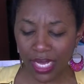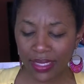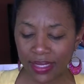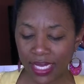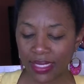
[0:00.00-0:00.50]

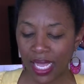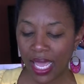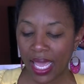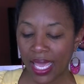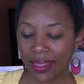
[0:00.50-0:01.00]
It says,
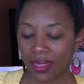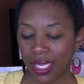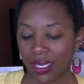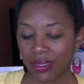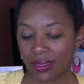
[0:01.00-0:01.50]
"And
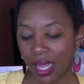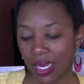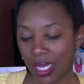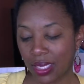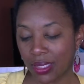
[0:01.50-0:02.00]
lead us
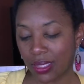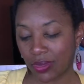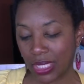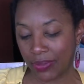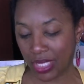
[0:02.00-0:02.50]
not
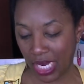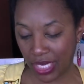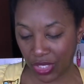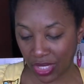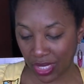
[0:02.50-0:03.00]
unto
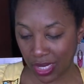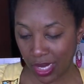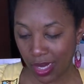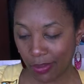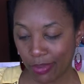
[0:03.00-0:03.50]
temptation,
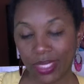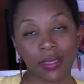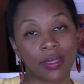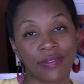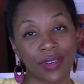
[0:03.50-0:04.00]
but
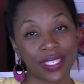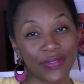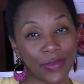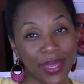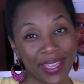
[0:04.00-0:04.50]
deliver us
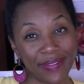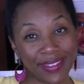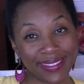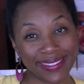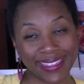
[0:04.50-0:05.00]
from evil."